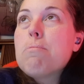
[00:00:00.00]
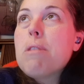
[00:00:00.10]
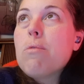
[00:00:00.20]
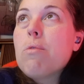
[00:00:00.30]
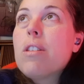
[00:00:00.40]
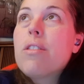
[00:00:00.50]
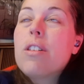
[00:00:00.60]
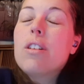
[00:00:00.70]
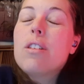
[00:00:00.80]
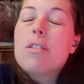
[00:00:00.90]
been one of
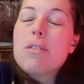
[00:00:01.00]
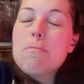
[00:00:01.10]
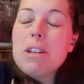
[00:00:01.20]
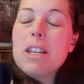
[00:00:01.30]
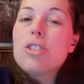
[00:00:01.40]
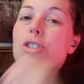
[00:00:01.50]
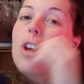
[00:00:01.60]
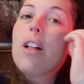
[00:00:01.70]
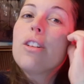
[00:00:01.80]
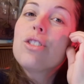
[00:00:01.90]
the biggest
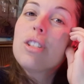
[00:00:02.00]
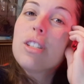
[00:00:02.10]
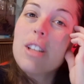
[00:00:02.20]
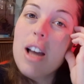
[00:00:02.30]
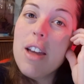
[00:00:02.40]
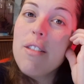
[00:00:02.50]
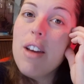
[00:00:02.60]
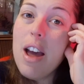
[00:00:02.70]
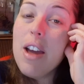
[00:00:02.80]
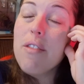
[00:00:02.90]
challenges I
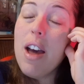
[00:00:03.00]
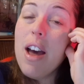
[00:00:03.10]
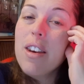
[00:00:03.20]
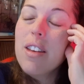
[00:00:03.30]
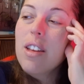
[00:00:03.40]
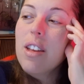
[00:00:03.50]
have had,